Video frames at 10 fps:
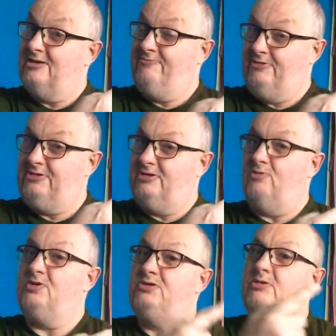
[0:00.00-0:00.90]
a video.
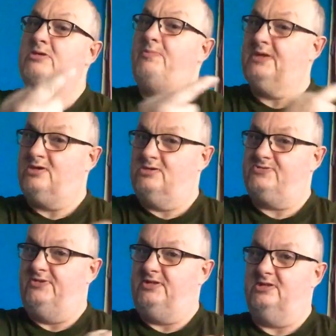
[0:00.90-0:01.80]
We're doing a pickups
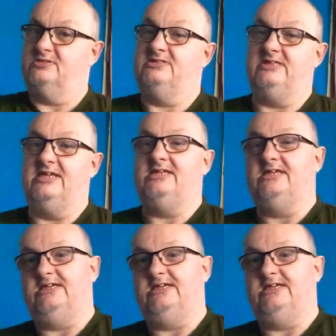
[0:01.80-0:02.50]
video today.